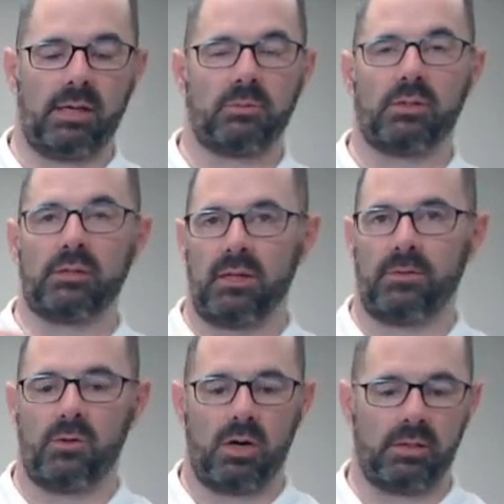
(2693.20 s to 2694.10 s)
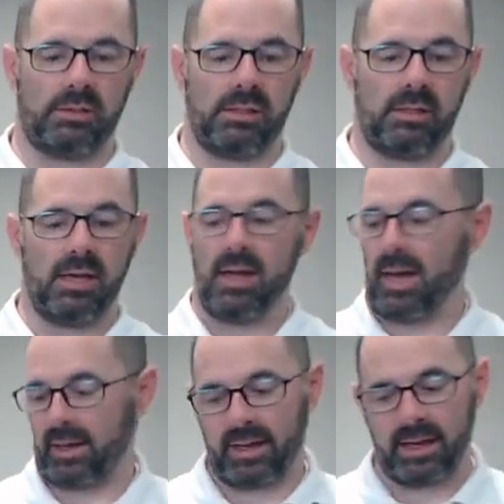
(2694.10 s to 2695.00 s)
will give you all the,
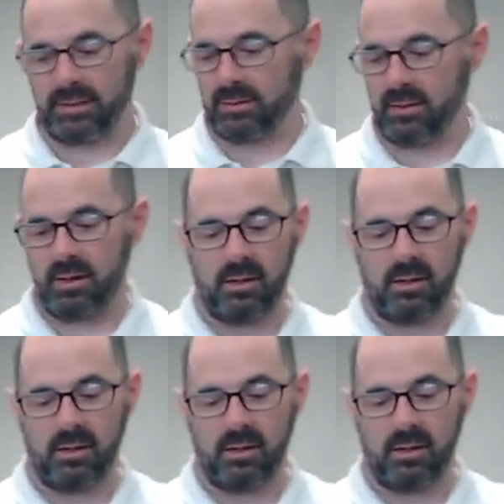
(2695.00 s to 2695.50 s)
again,